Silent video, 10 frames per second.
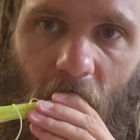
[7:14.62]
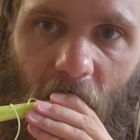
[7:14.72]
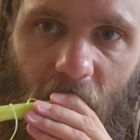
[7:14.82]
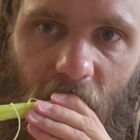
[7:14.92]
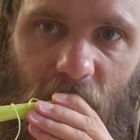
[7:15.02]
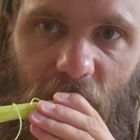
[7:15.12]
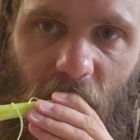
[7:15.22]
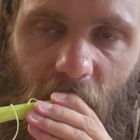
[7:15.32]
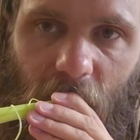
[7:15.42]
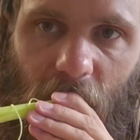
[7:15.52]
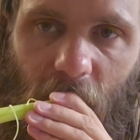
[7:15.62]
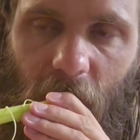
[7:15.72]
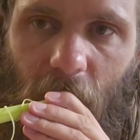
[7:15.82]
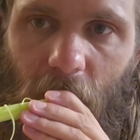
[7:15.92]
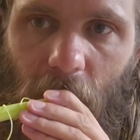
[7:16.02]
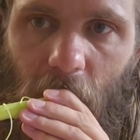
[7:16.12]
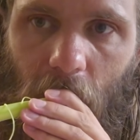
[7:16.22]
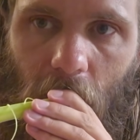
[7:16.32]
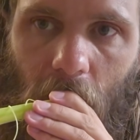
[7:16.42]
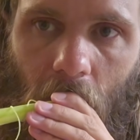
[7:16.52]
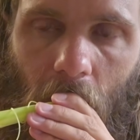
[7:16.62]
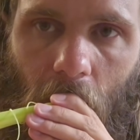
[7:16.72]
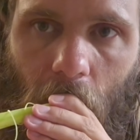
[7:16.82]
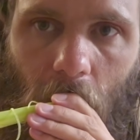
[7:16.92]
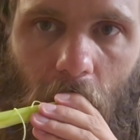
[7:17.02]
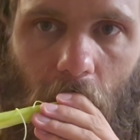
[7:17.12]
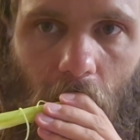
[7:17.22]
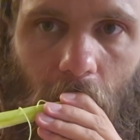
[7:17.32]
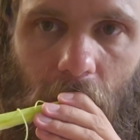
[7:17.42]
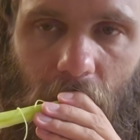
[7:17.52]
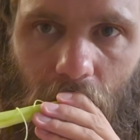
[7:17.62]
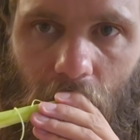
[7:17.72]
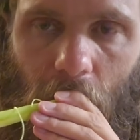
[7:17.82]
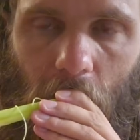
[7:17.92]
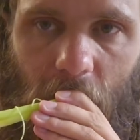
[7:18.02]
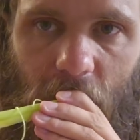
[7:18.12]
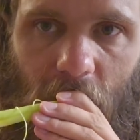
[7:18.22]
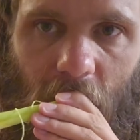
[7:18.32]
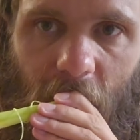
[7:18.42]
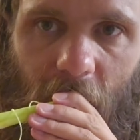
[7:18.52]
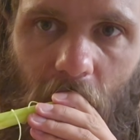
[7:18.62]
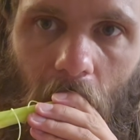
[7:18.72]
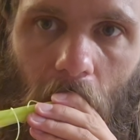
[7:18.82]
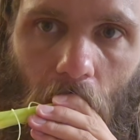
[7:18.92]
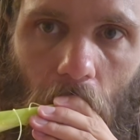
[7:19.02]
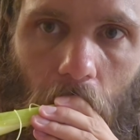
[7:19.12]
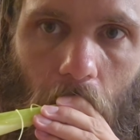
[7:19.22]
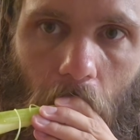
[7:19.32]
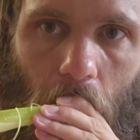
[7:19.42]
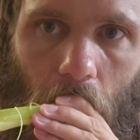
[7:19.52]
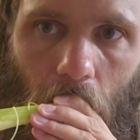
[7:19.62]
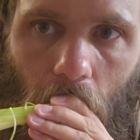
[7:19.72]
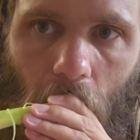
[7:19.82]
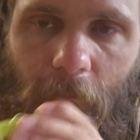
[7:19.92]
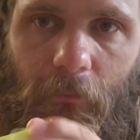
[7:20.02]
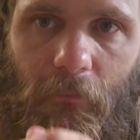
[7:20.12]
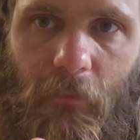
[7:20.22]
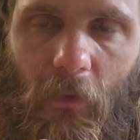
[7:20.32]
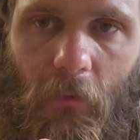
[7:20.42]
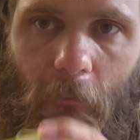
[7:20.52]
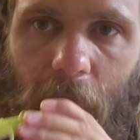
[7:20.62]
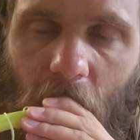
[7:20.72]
And then to get that other note, we'll go quarter turn left. No.